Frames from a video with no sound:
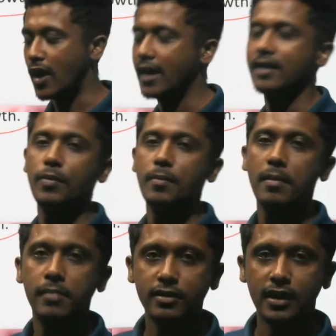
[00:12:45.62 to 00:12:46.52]
eye,
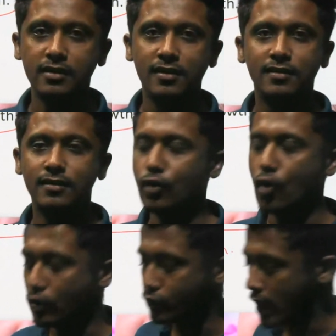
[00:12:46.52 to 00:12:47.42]
remember that they
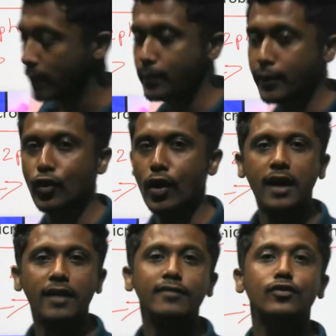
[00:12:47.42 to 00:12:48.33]
also help in your
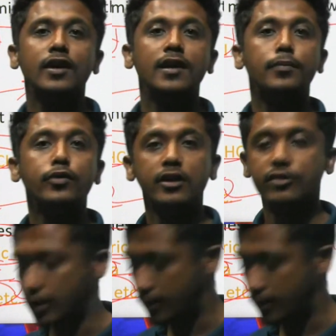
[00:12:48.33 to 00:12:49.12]
eyes to get a protection.